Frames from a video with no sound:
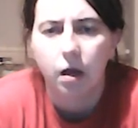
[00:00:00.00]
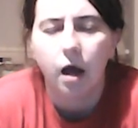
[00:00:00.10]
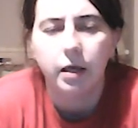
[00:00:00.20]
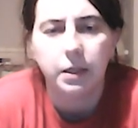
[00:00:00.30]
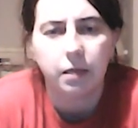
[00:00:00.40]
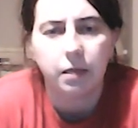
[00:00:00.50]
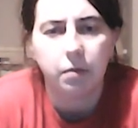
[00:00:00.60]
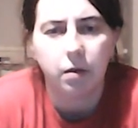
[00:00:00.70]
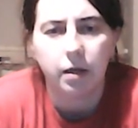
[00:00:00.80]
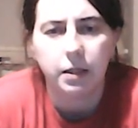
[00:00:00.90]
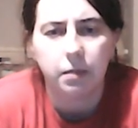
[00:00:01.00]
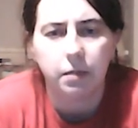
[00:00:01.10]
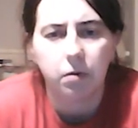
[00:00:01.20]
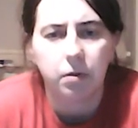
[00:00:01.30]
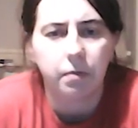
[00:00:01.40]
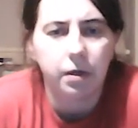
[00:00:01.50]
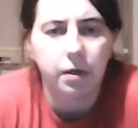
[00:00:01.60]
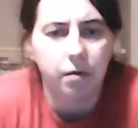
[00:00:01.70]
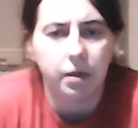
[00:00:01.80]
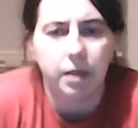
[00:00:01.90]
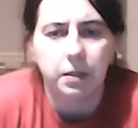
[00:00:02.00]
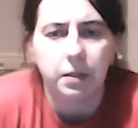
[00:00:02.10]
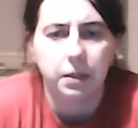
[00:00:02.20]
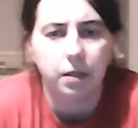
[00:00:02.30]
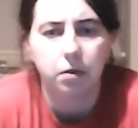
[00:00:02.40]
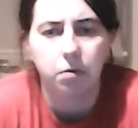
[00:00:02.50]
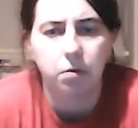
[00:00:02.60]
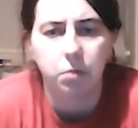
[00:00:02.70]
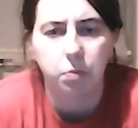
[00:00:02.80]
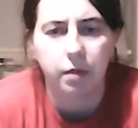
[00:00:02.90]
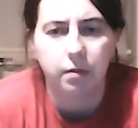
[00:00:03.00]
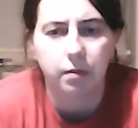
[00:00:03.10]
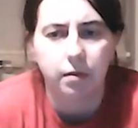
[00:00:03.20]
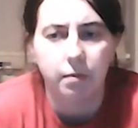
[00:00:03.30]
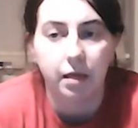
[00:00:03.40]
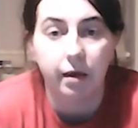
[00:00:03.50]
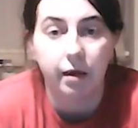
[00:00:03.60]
I need to have a look at the video again to say who was with Amelia.